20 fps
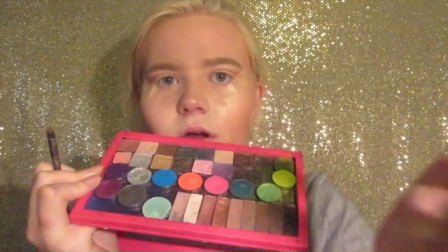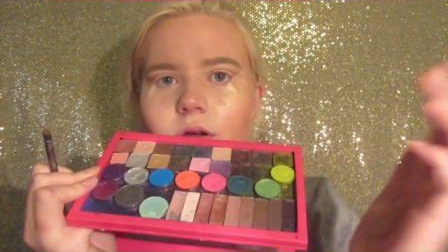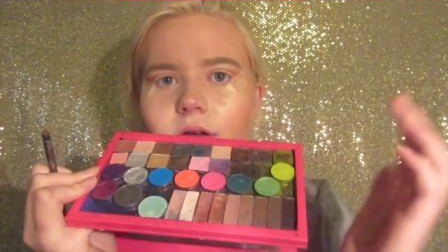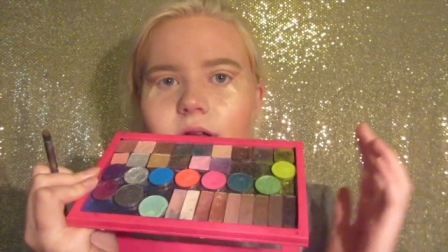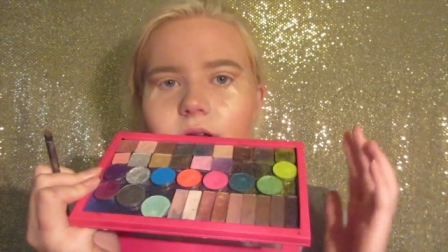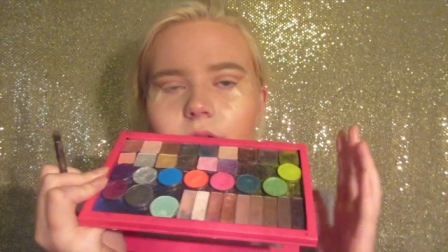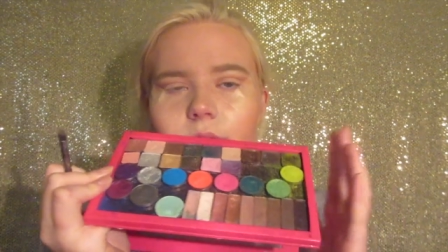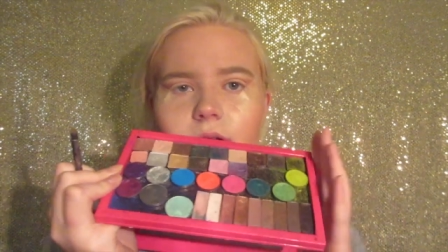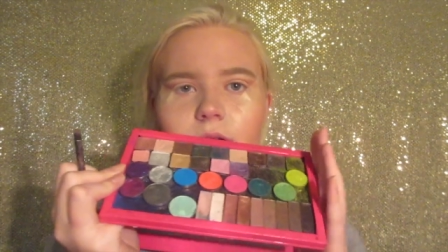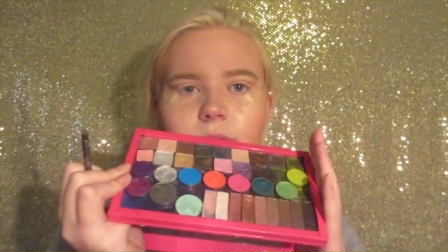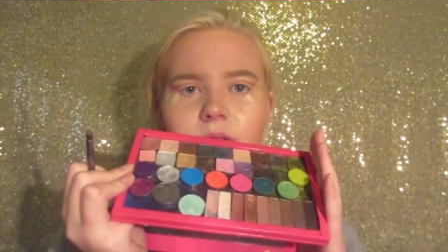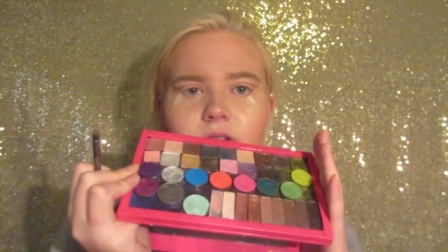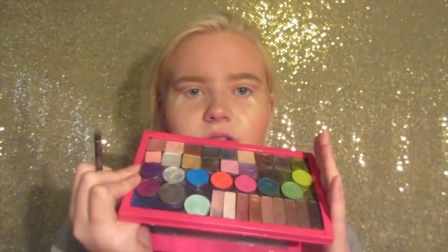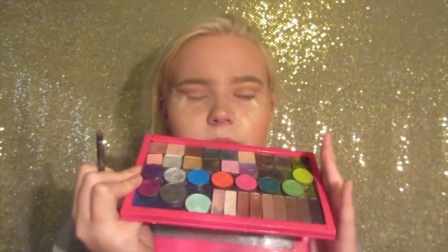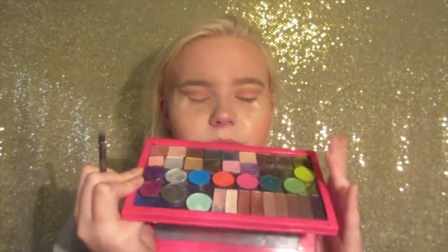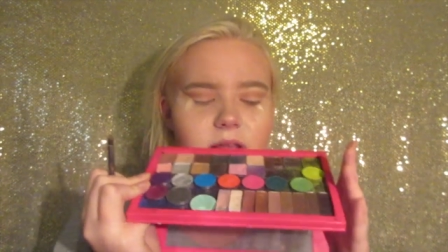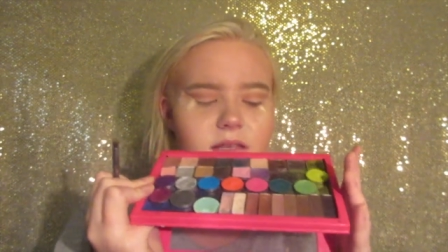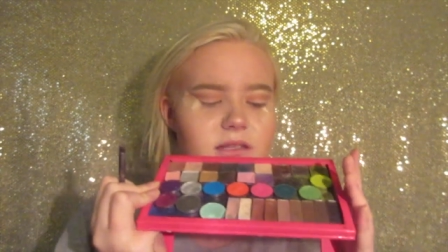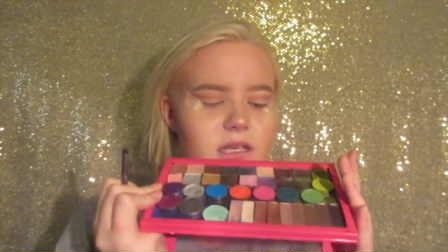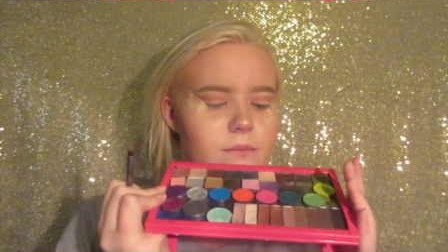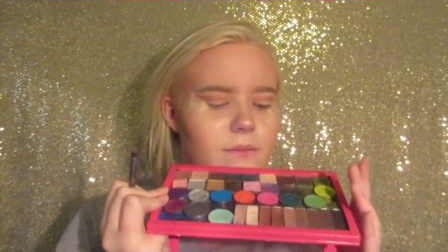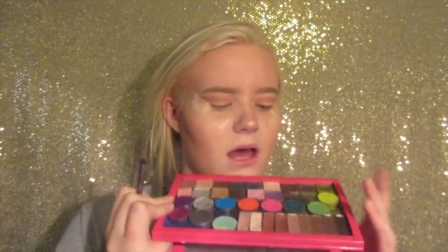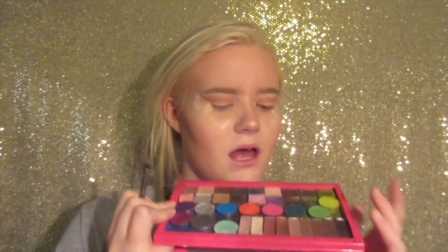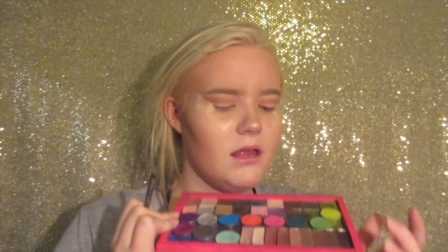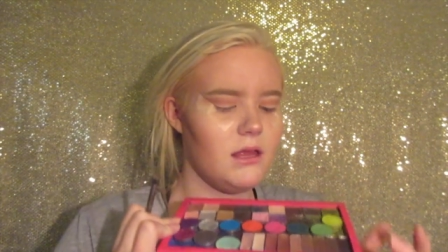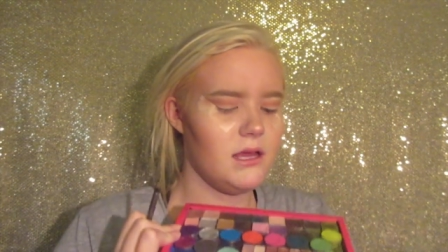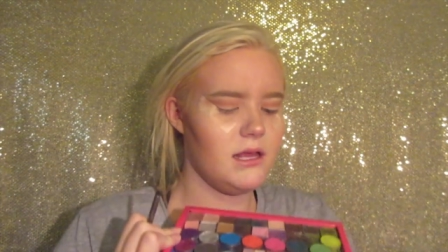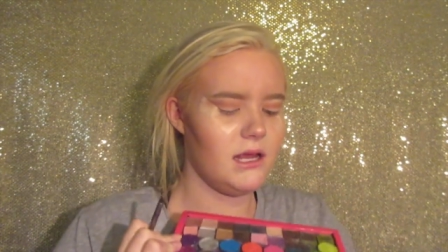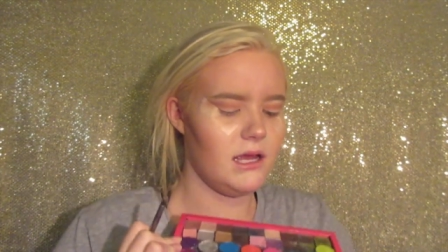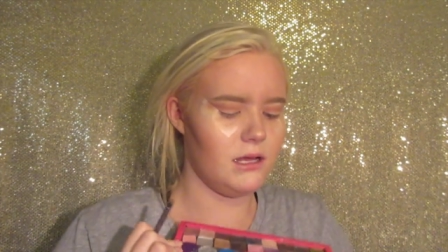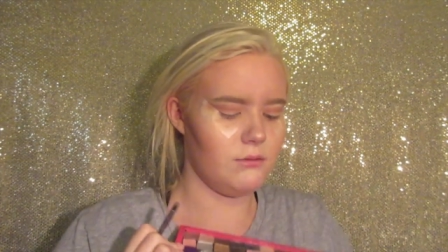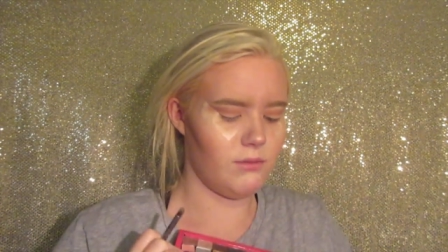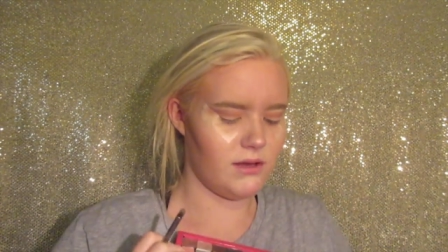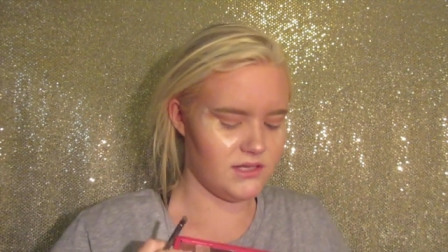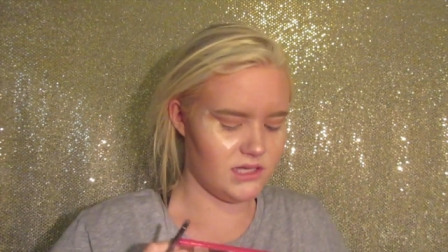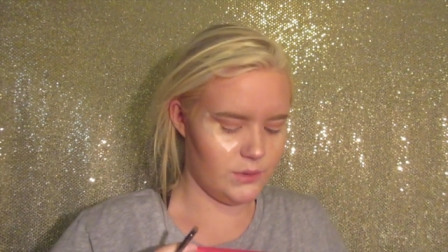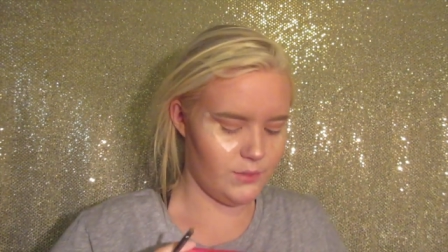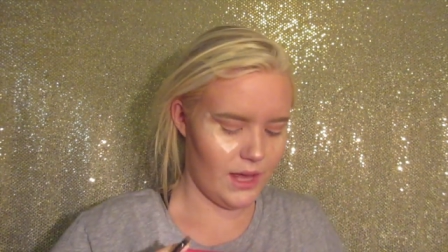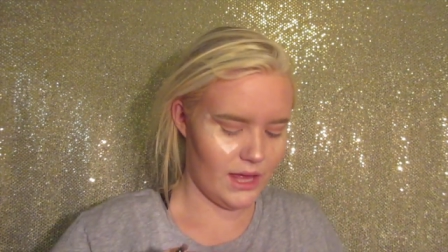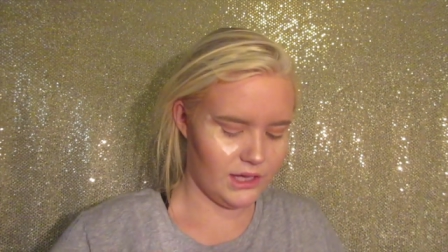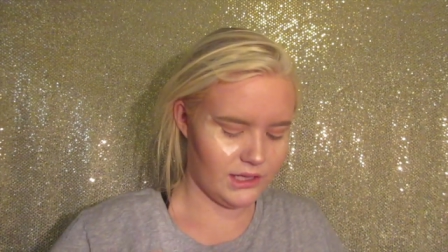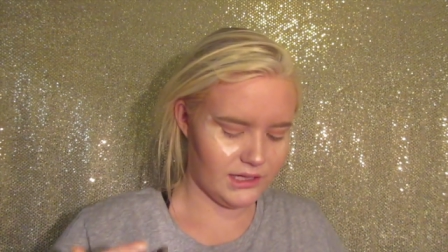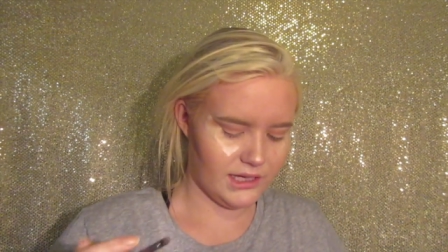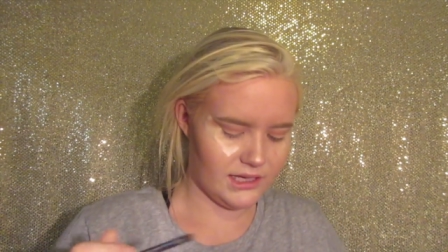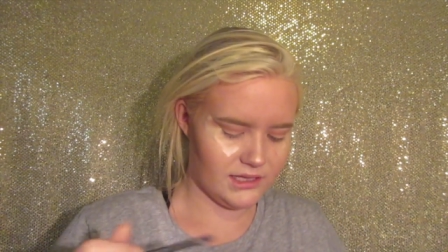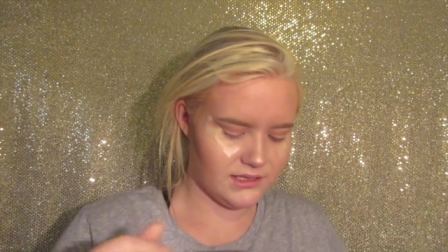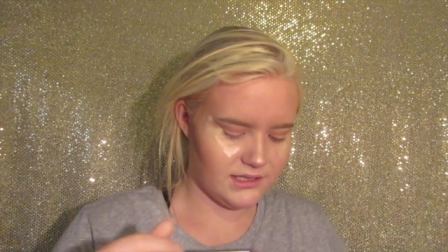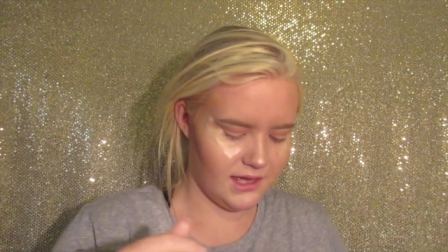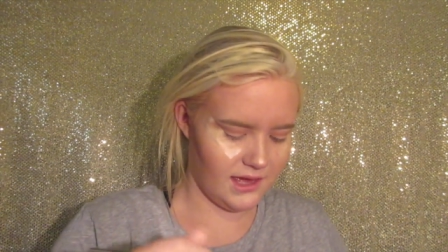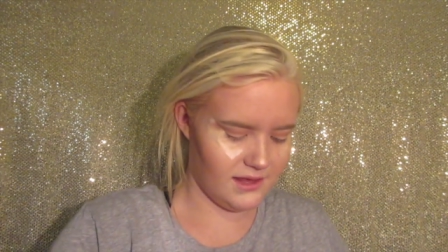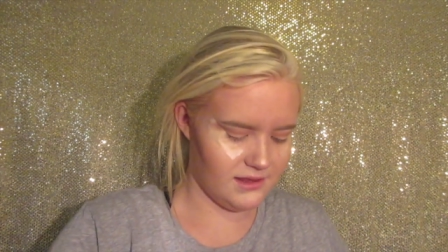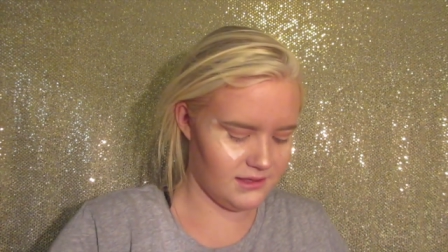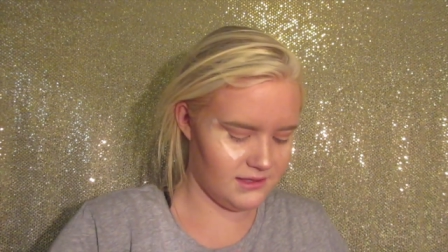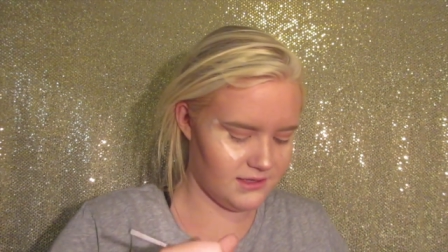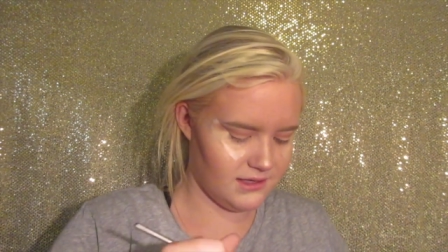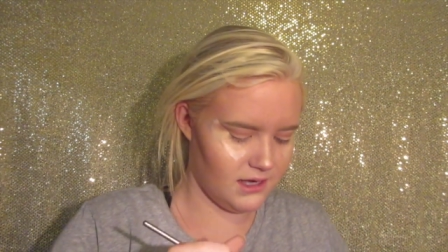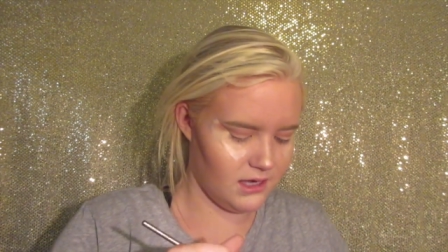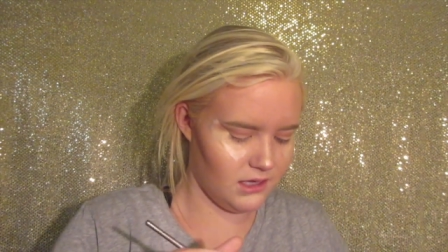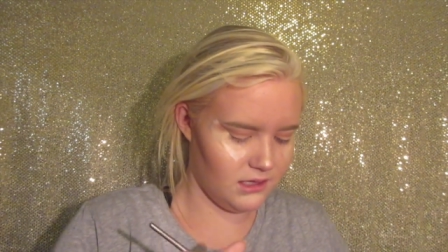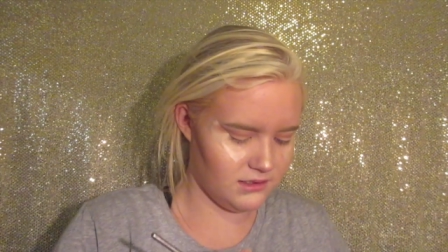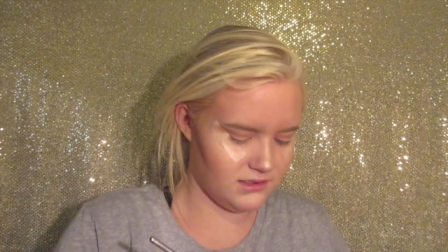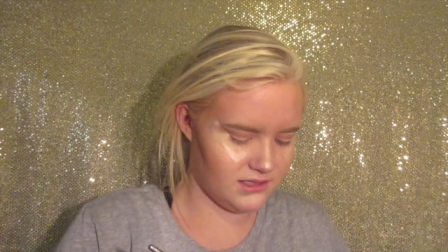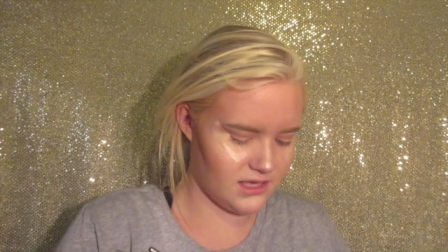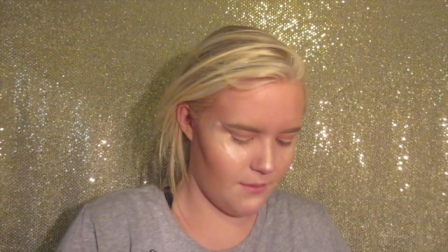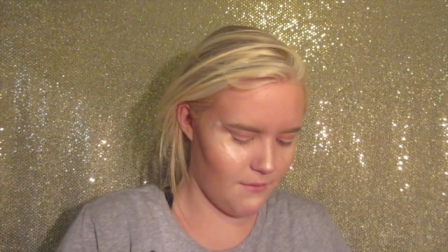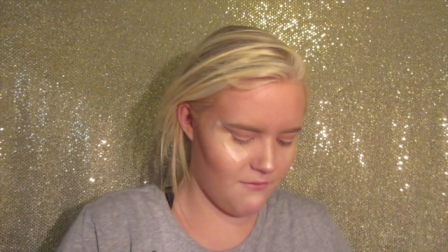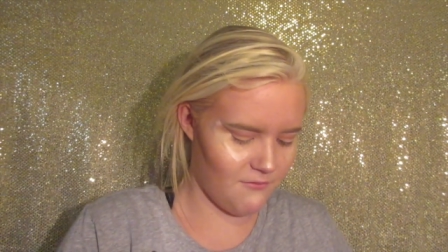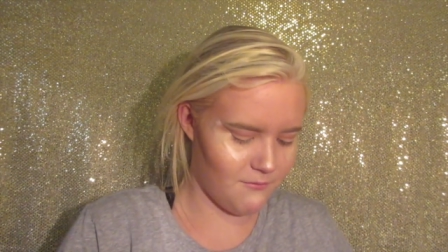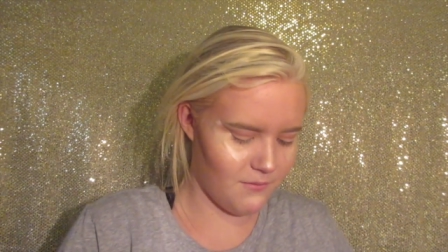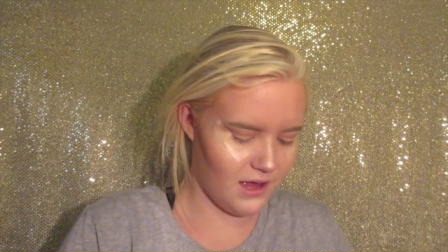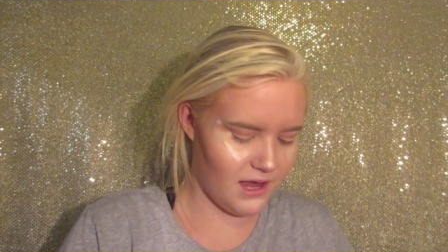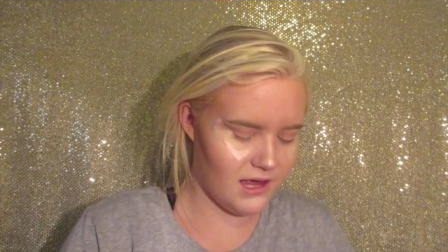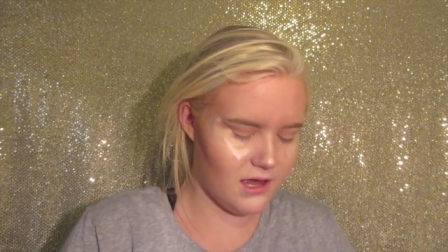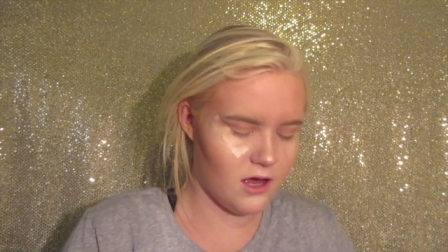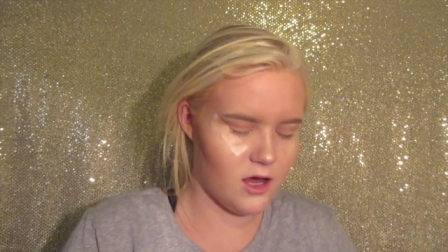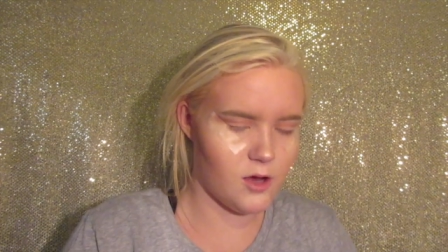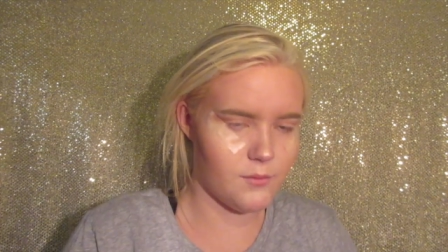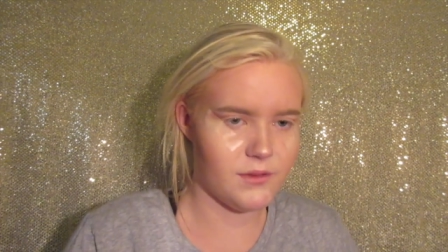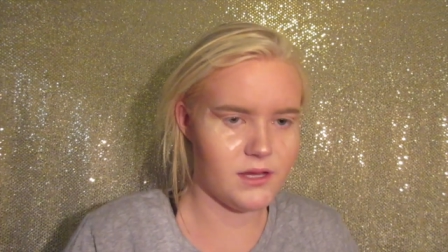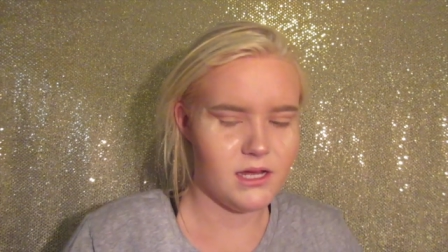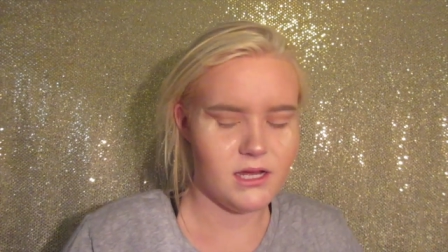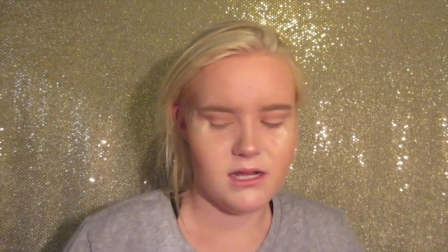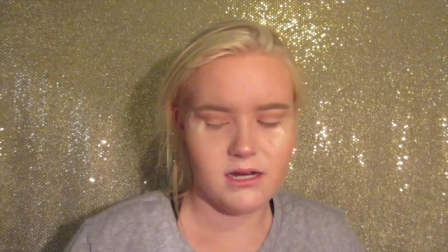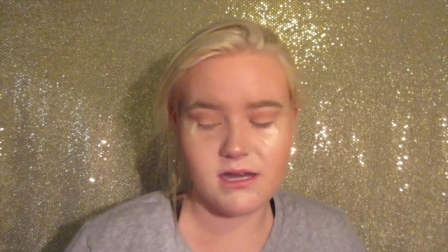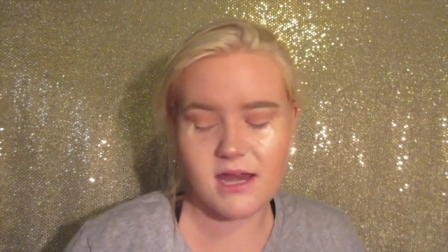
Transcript: Okay, now I'm gonna be using my Z palette, and my Z palette contains uh, some of my um,